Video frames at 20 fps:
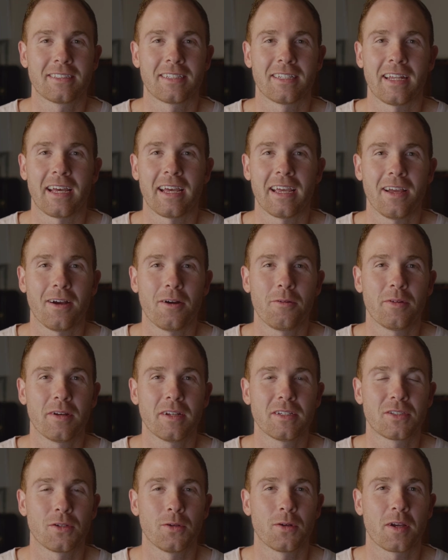Today I
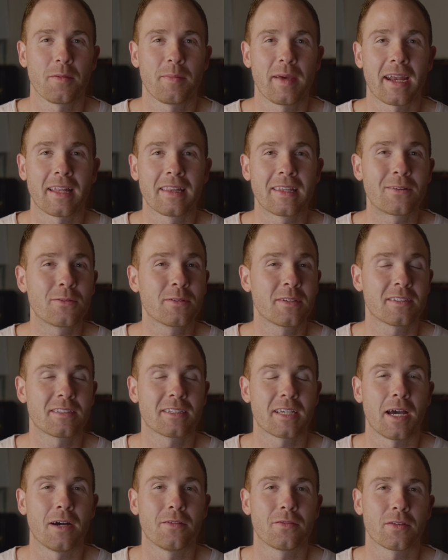want to talk about a little
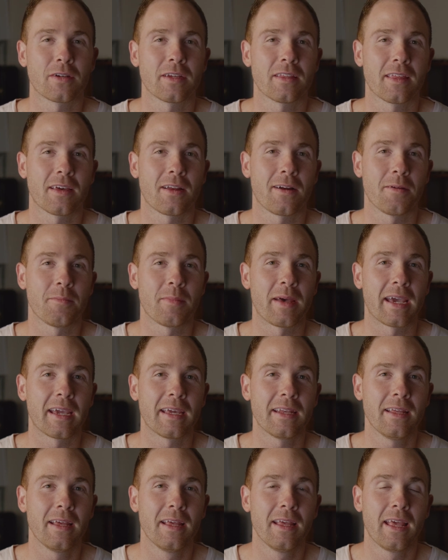discovery that I
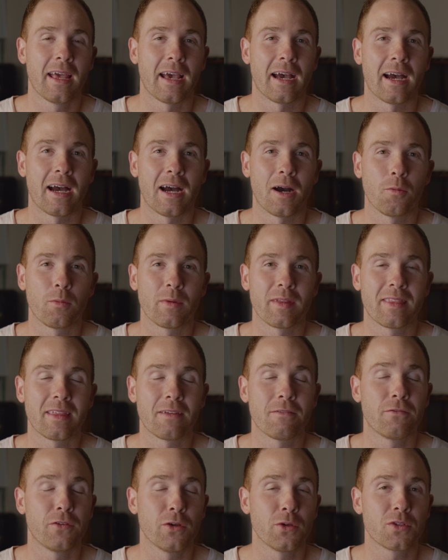made with
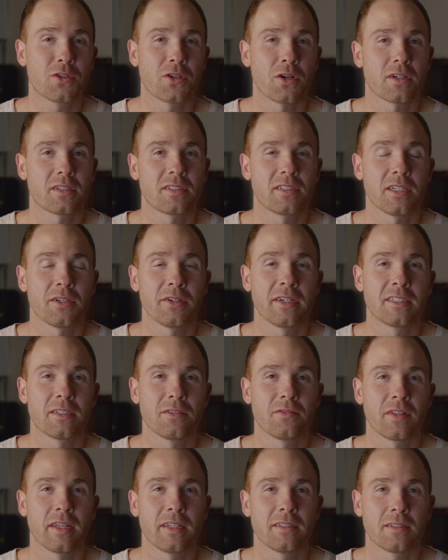the VILTROX series
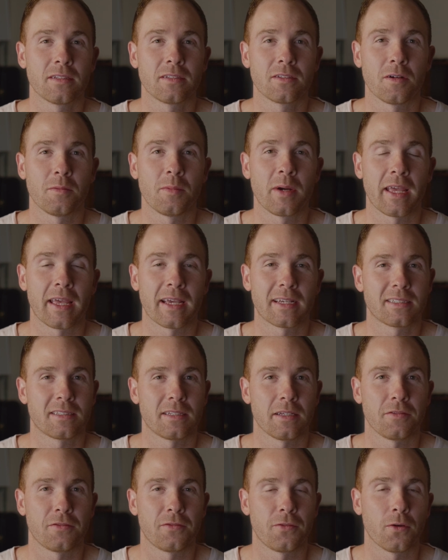of lenses on my
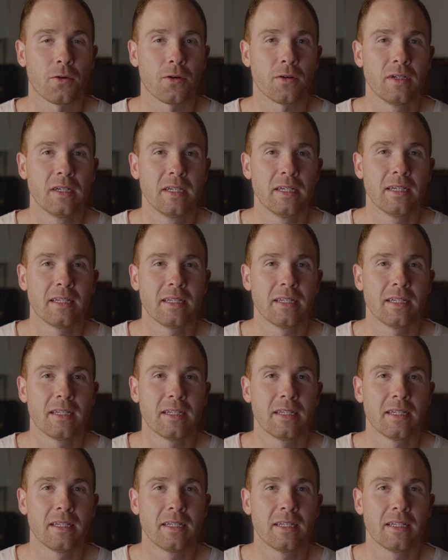XT4.